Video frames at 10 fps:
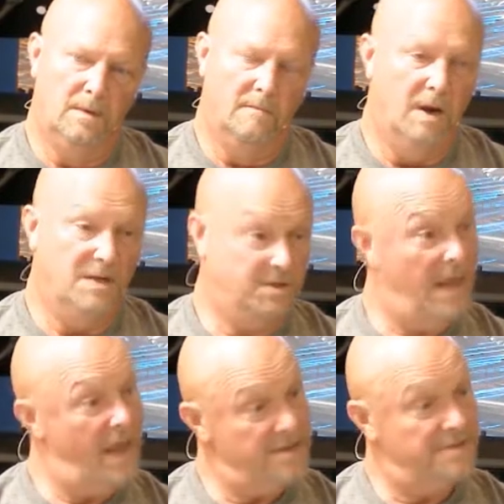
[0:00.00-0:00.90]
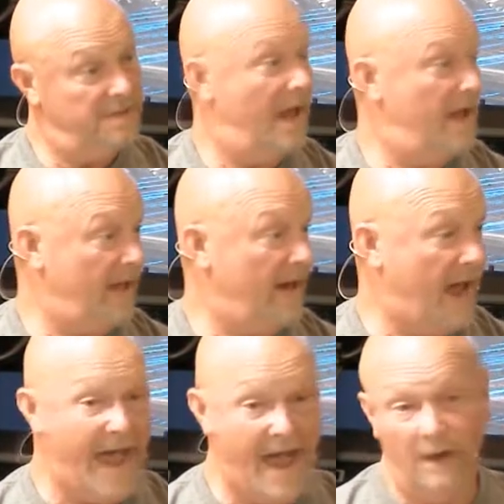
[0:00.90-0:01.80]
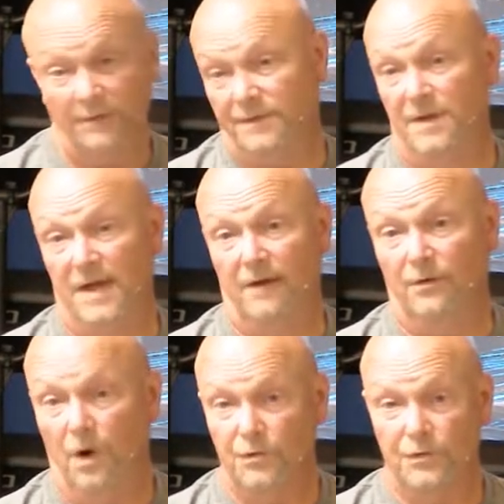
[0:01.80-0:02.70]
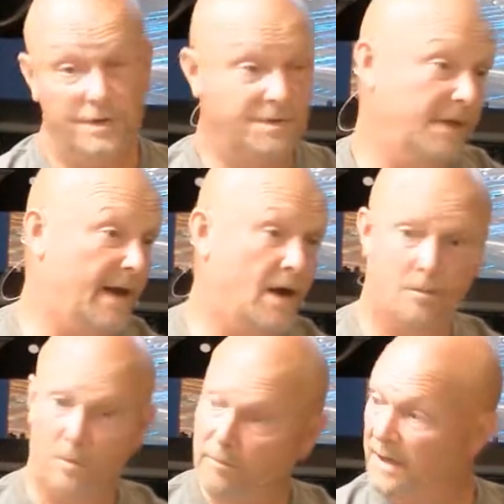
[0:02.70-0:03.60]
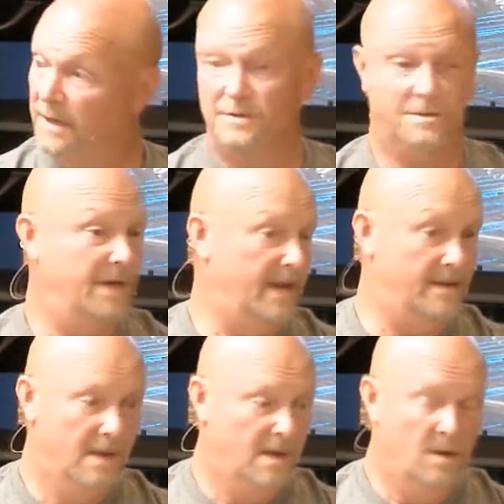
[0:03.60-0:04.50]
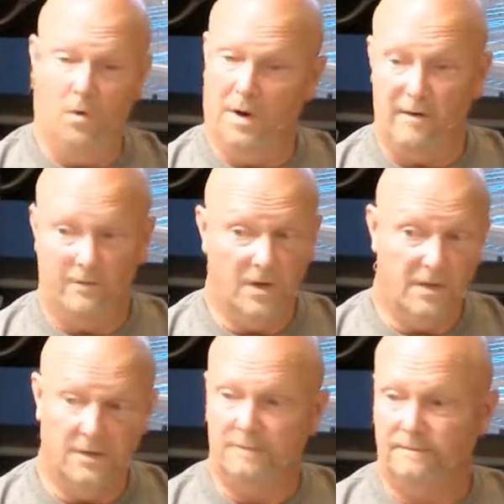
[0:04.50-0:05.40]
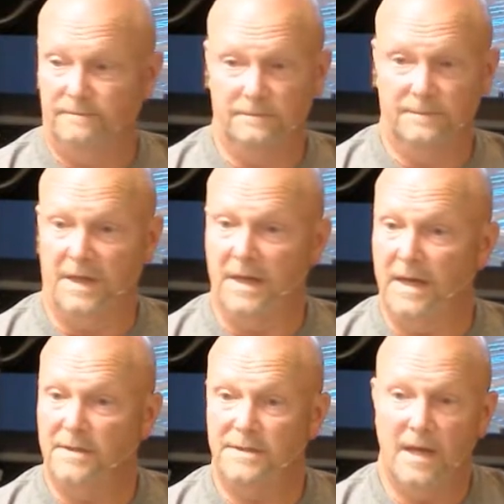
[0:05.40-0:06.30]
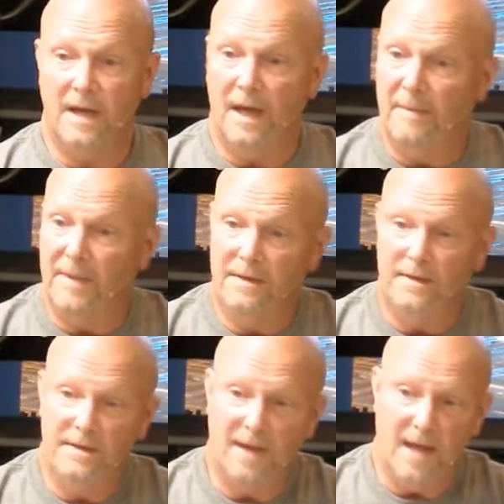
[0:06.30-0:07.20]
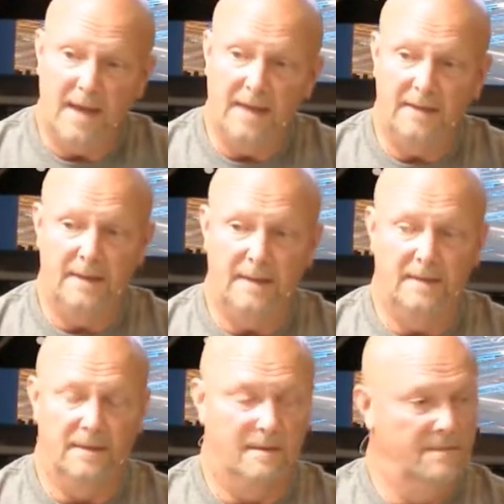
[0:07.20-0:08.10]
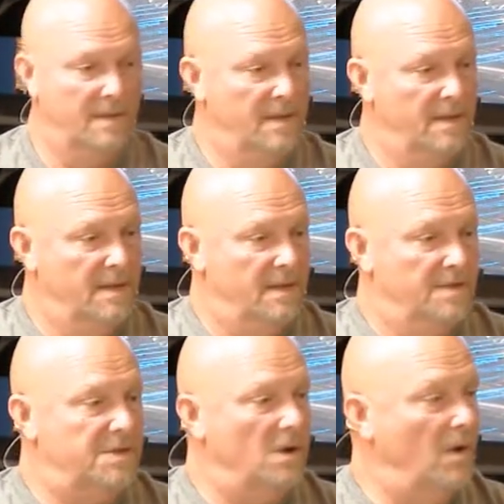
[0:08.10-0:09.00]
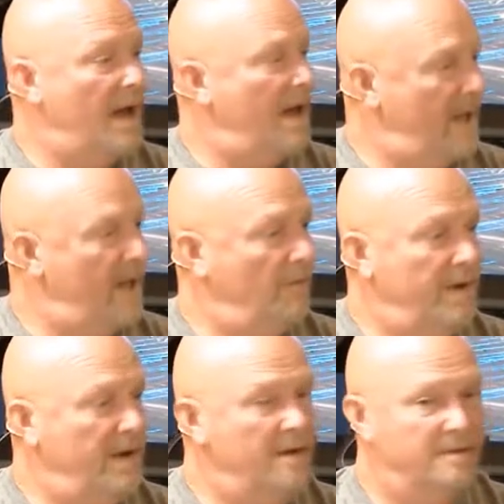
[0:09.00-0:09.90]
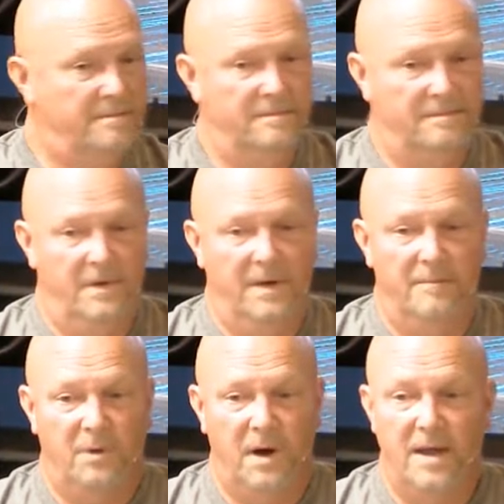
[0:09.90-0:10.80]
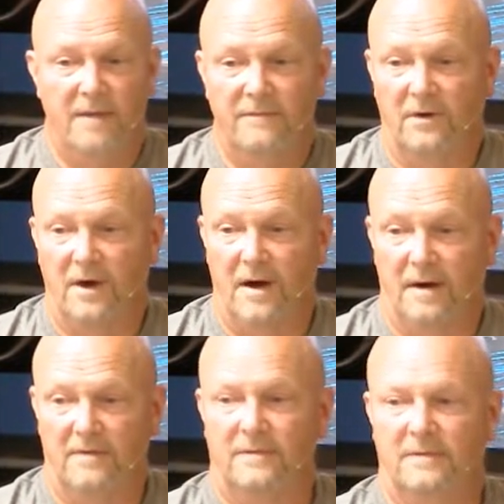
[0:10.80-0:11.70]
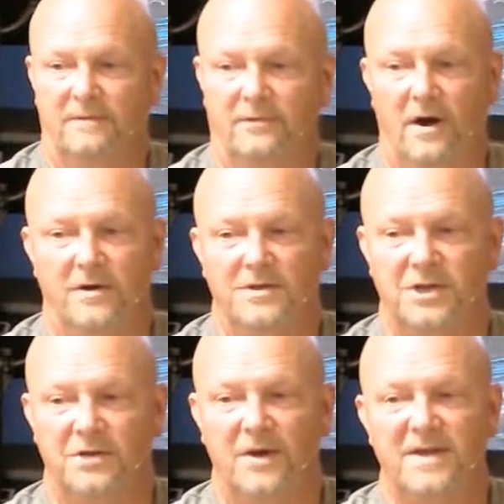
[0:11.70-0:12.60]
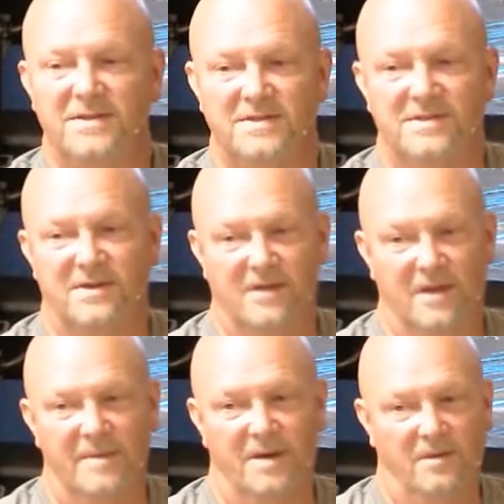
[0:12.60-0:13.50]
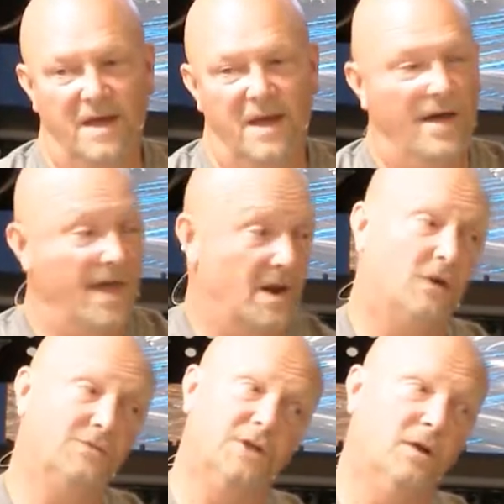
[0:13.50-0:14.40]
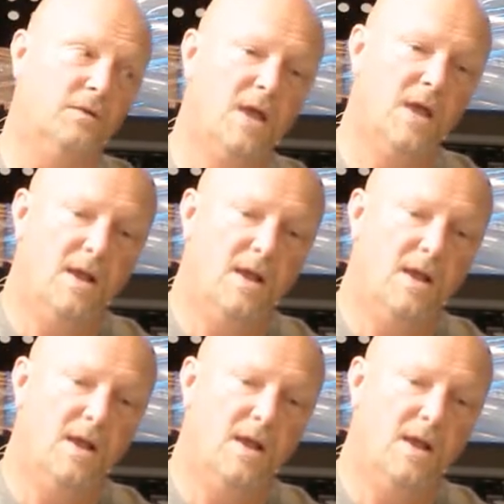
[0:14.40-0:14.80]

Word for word: Much less now you got a house and you got groceries and you got automobiles, you got whatever other thing. Yeah, I mean, good night. And uh, so I, I, we need to really pray for our for our generations that are coming on now, and also